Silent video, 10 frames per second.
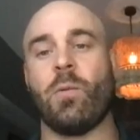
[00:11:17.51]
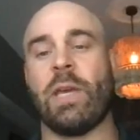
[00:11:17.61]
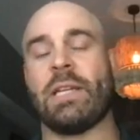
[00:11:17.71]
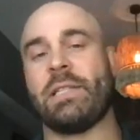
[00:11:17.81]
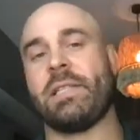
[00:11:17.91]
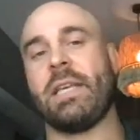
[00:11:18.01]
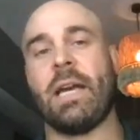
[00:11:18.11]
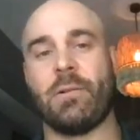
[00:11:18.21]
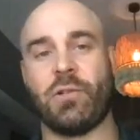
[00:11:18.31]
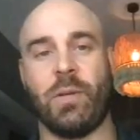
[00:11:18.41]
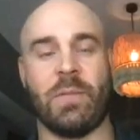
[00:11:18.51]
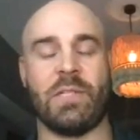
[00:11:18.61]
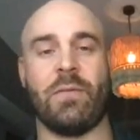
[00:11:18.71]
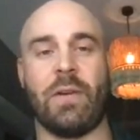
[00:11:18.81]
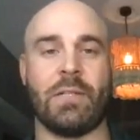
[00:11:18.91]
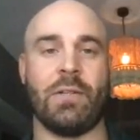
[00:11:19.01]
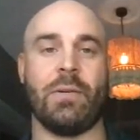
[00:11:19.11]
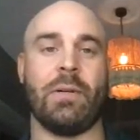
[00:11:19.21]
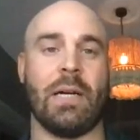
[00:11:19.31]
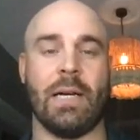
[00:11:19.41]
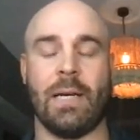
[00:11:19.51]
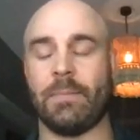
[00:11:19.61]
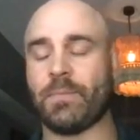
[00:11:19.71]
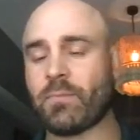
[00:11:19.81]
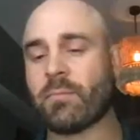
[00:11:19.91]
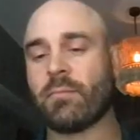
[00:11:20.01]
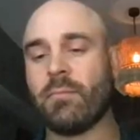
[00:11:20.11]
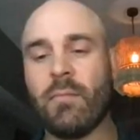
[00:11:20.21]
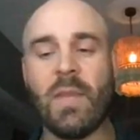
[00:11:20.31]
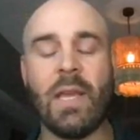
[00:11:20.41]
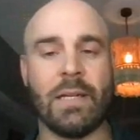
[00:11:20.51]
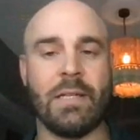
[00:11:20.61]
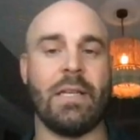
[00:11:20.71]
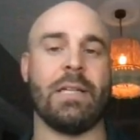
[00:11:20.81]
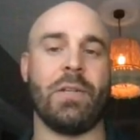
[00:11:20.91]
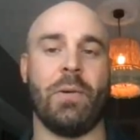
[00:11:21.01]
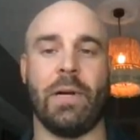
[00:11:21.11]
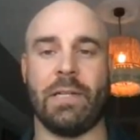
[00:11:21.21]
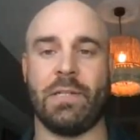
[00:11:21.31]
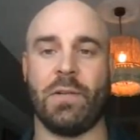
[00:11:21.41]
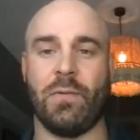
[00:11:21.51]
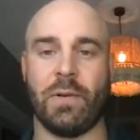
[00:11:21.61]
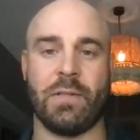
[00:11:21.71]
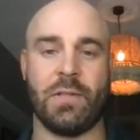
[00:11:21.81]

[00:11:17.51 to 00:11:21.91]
We can see how treatments affect you, and so on and so forth.